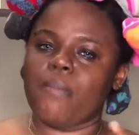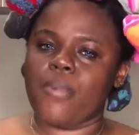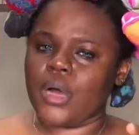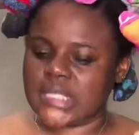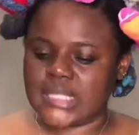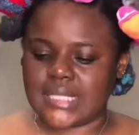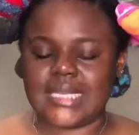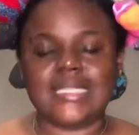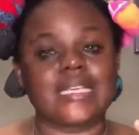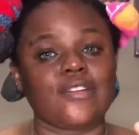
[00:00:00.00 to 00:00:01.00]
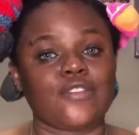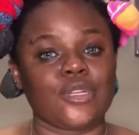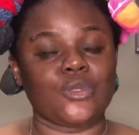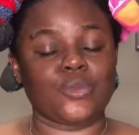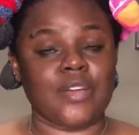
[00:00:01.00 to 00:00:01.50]
But instead of going
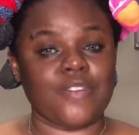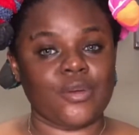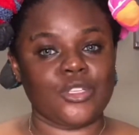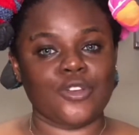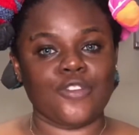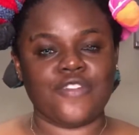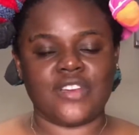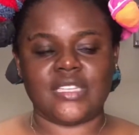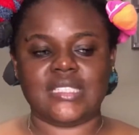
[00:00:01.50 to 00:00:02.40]
in with my foundation first,